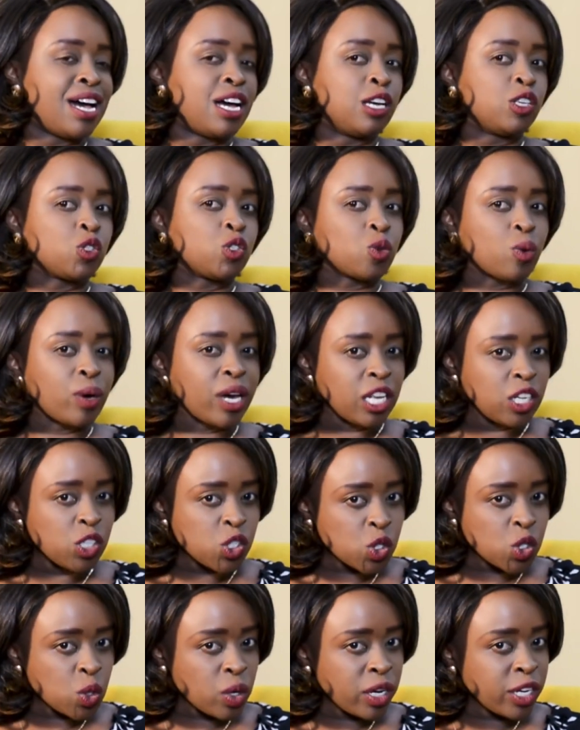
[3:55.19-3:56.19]
So
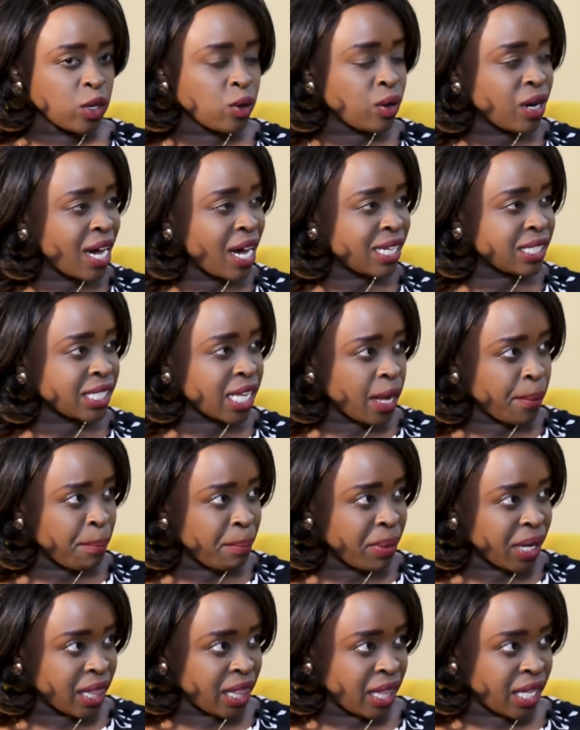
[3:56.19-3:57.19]
ensure you're as
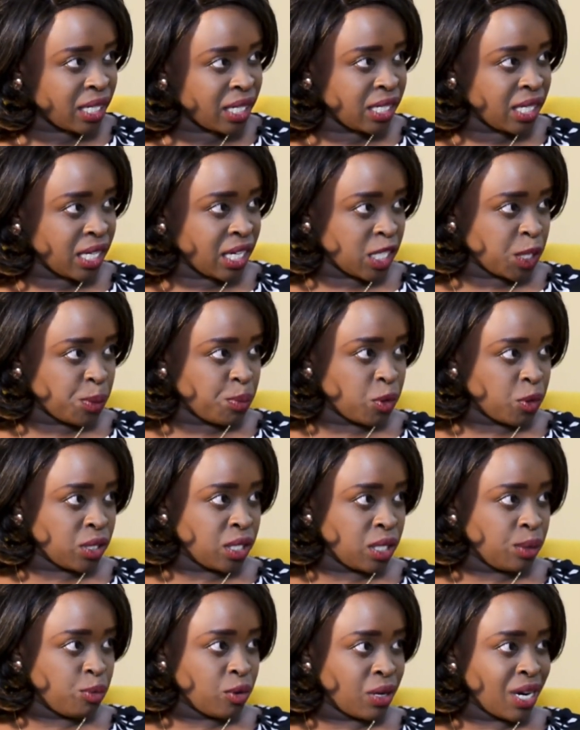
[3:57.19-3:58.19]
empathetic as
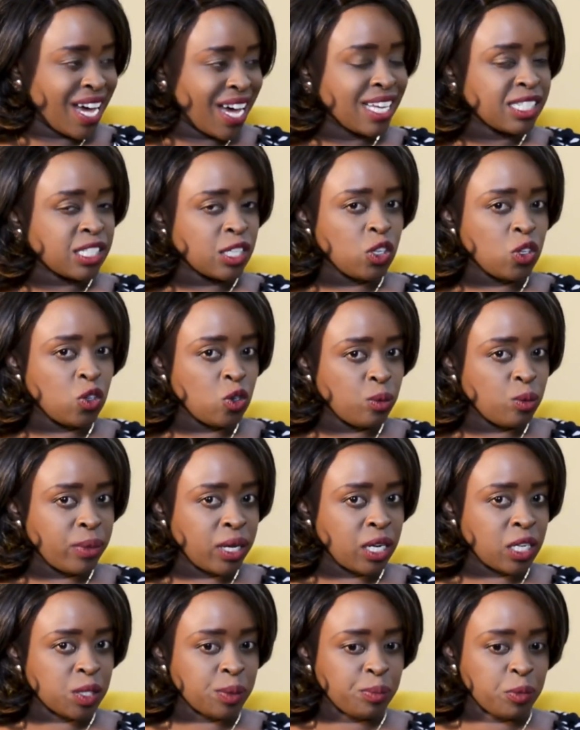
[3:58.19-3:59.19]
possible, as
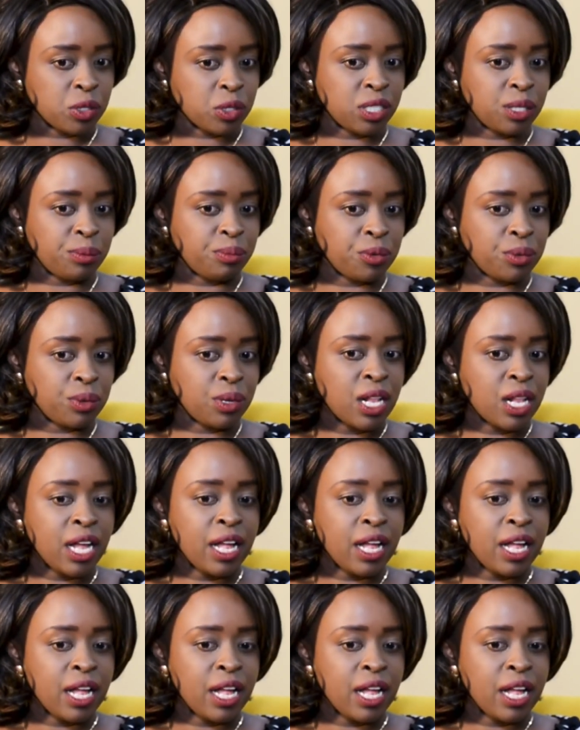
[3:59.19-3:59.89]
human as possible.